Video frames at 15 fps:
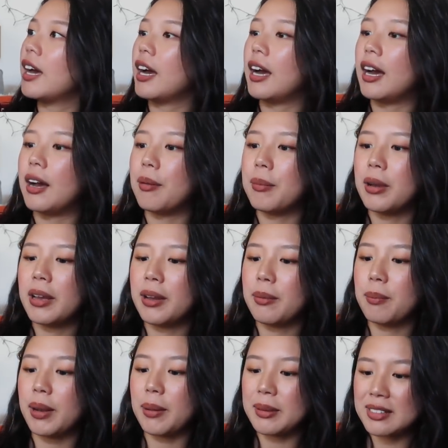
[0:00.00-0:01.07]
Um,
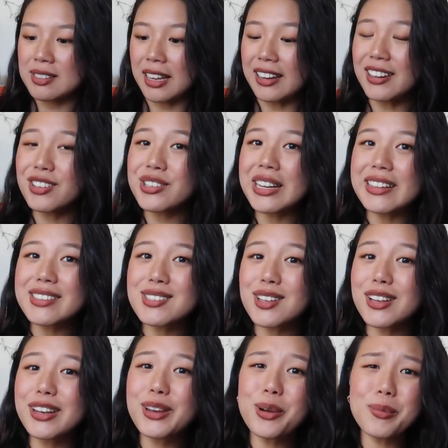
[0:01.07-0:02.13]
but I'm excited to try this
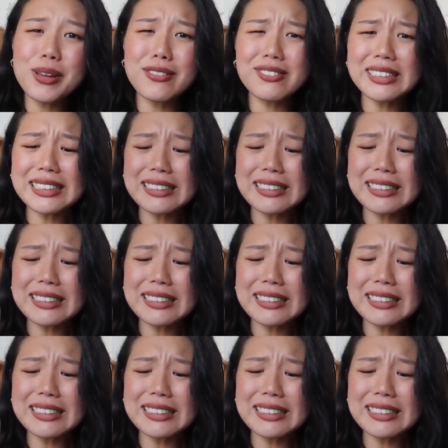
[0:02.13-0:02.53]
on. I hope it